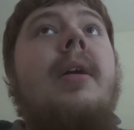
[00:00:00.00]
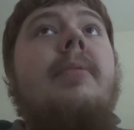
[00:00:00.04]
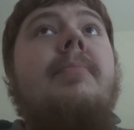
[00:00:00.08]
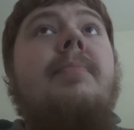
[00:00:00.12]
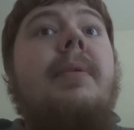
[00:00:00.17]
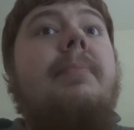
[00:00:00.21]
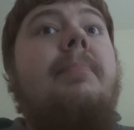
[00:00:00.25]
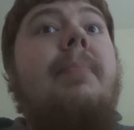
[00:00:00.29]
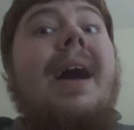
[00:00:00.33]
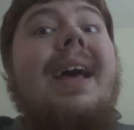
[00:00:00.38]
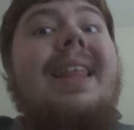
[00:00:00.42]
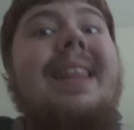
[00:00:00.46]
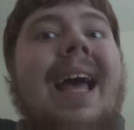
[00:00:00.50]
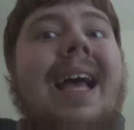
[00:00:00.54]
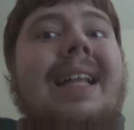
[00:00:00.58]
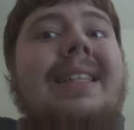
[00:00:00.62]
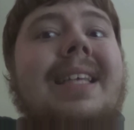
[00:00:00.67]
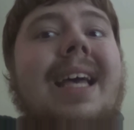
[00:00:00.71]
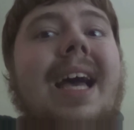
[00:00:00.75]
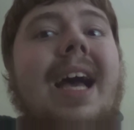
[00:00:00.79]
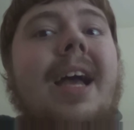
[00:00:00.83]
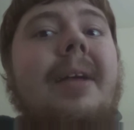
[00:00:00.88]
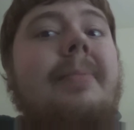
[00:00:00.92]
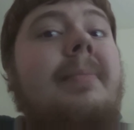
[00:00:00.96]
But by that
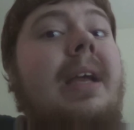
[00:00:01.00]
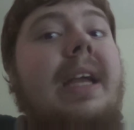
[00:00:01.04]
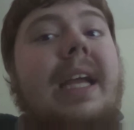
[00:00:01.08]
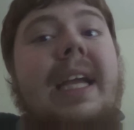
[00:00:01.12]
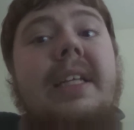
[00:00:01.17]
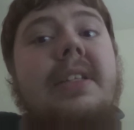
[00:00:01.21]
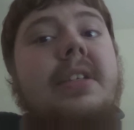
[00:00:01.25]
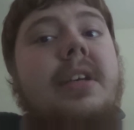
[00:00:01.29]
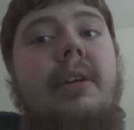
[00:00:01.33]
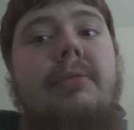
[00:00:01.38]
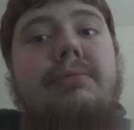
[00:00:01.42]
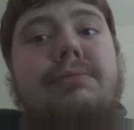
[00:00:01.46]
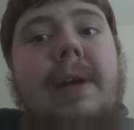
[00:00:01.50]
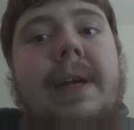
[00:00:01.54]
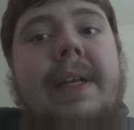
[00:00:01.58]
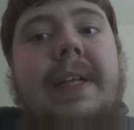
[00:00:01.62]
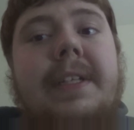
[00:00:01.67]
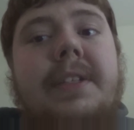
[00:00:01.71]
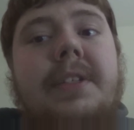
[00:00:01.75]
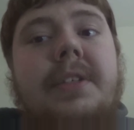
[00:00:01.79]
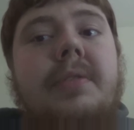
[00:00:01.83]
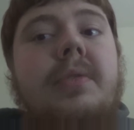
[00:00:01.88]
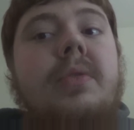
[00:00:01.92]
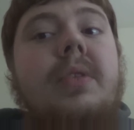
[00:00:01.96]
time, it's already
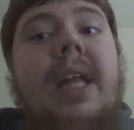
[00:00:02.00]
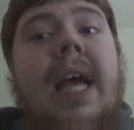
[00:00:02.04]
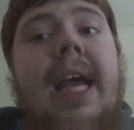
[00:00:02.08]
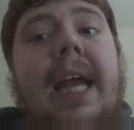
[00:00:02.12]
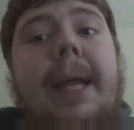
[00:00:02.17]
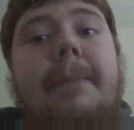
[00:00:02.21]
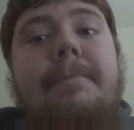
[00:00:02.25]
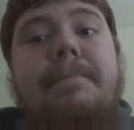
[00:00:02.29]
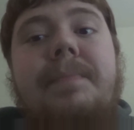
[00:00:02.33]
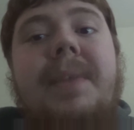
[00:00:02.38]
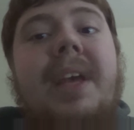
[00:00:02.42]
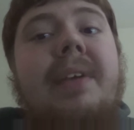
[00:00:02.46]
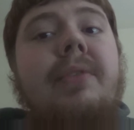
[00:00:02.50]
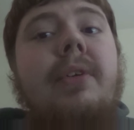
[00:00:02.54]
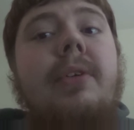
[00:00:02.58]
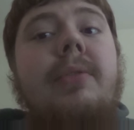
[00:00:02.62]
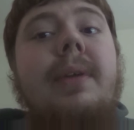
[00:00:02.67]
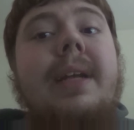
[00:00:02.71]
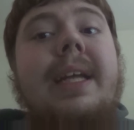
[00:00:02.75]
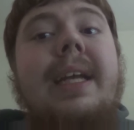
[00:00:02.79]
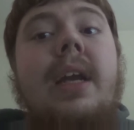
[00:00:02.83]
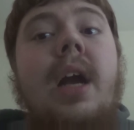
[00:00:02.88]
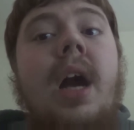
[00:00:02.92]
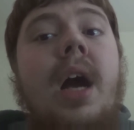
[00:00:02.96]
too late. They've
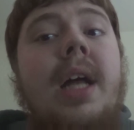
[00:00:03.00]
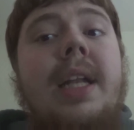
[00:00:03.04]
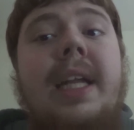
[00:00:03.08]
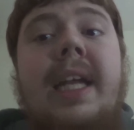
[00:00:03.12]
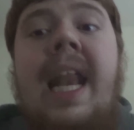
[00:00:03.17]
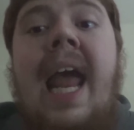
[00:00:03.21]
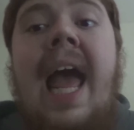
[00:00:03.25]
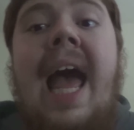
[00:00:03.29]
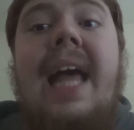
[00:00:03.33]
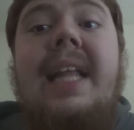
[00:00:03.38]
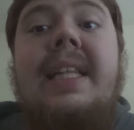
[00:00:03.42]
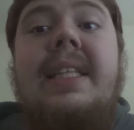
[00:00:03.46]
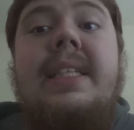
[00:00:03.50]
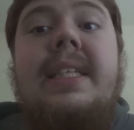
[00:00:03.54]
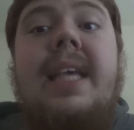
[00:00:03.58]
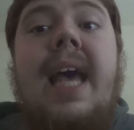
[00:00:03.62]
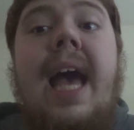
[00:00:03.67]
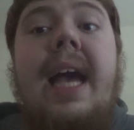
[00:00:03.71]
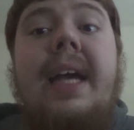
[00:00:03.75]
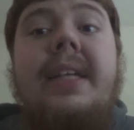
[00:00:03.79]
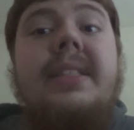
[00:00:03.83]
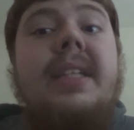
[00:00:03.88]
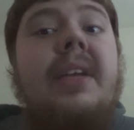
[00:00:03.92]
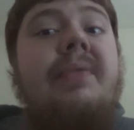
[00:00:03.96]
already gone and had
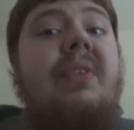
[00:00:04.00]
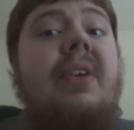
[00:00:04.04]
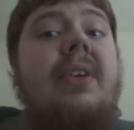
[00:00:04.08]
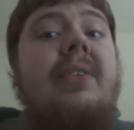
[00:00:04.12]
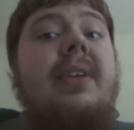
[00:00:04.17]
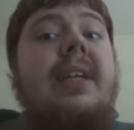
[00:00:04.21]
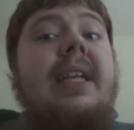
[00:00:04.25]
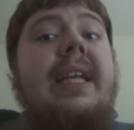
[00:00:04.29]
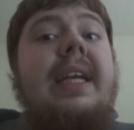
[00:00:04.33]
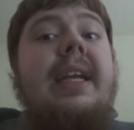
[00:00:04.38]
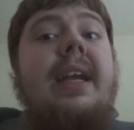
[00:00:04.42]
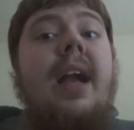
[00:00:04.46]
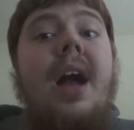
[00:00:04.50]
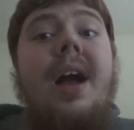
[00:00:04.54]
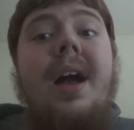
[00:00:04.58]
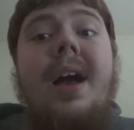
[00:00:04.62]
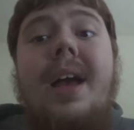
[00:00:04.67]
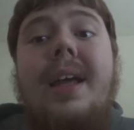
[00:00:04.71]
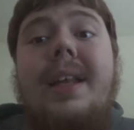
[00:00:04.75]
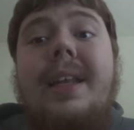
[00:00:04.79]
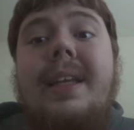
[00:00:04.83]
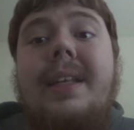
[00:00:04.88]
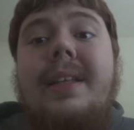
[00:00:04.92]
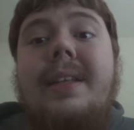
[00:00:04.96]
sex. They've already
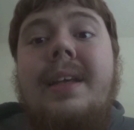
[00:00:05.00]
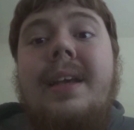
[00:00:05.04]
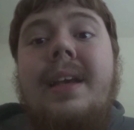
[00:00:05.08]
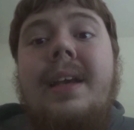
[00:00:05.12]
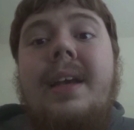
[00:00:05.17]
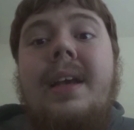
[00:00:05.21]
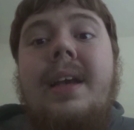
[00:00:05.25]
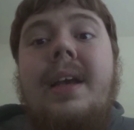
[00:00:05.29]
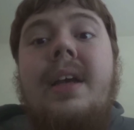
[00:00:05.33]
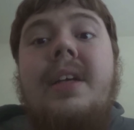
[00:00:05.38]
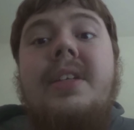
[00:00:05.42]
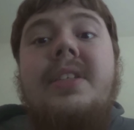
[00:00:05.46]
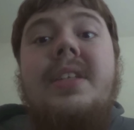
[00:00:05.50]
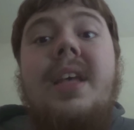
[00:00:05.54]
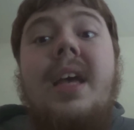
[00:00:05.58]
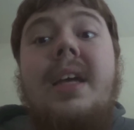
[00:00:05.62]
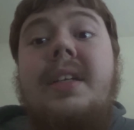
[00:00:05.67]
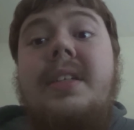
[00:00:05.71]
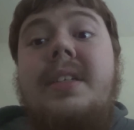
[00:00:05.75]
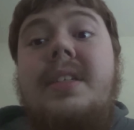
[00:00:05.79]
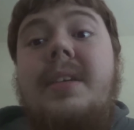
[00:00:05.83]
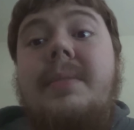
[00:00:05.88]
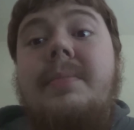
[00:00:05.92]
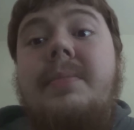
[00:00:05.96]
gone and sucked
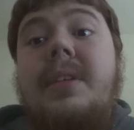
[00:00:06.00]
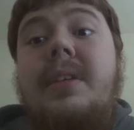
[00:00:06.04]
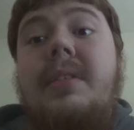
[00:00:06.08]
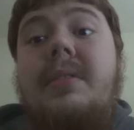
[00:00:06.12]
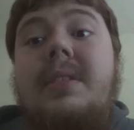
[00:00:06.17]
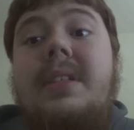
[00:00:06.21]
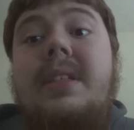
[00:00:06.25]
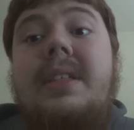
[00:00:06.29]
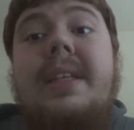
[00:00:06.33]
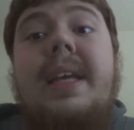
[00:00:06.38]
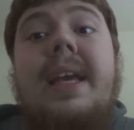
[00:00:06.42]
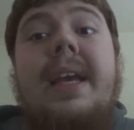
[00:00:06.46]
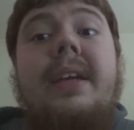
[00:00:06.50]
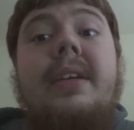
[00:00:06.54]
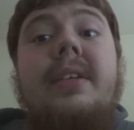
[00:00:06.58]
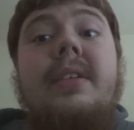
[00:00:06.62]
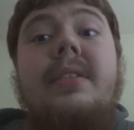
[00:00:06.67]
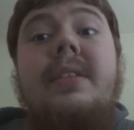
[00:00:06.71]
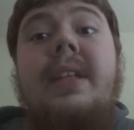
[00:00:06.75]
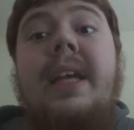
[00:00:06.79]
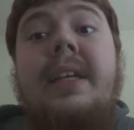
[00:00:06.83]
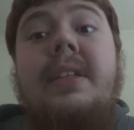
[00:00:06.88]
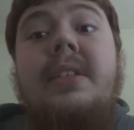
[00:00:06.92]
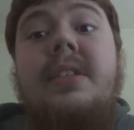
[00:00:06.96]
some dude's dick or
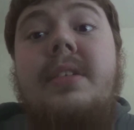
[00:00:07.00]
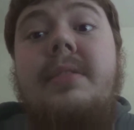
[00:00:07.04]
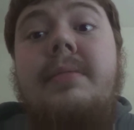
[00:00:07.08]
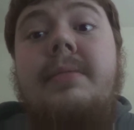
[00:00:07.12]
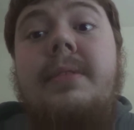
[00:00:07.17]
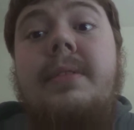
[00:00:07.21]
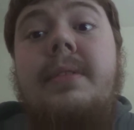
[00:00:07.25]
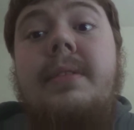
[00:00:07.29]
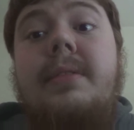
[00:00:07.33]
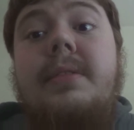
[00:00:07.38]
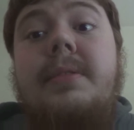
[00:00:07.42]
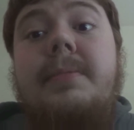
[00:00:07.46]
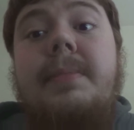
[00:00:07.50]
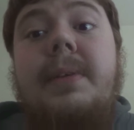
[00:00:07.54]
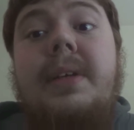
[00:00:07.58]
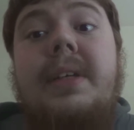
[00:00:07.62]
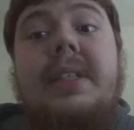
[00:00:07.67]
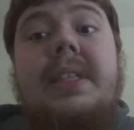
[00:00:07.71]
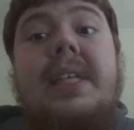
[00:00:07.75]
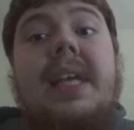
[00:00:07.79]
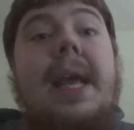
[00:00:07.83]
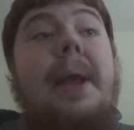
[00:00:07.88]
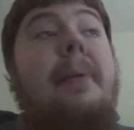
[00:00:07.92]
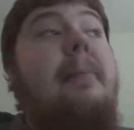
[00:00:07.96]
licked some girl's
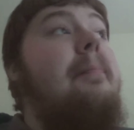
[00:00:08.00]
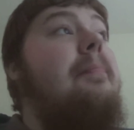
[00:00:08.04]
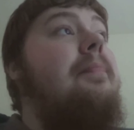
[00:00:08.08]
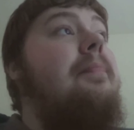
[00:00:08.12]
pussy.